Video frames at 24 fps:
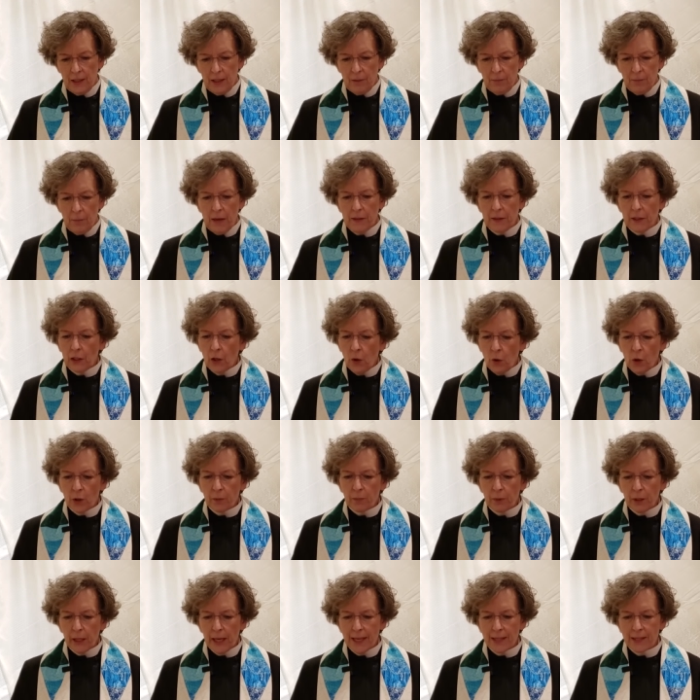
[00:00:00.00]
May the
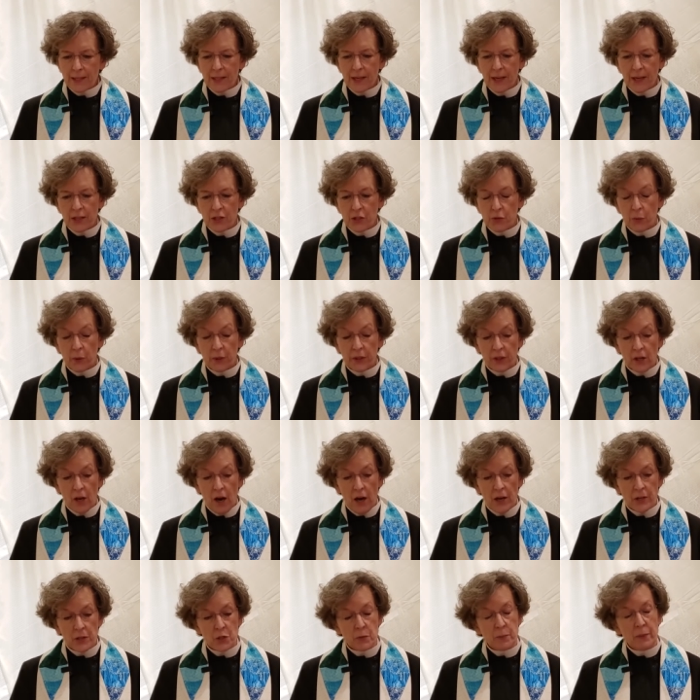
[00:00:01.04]
Lord bless us with
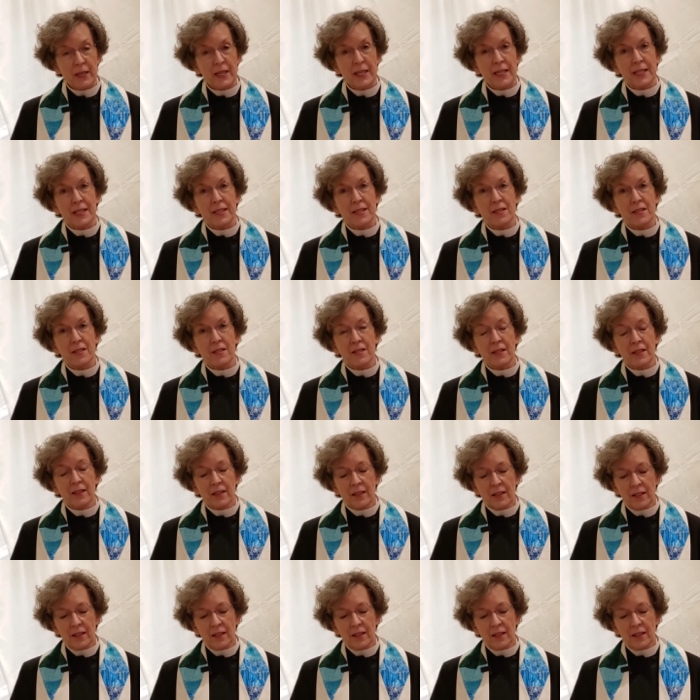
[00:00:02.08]
God's peace.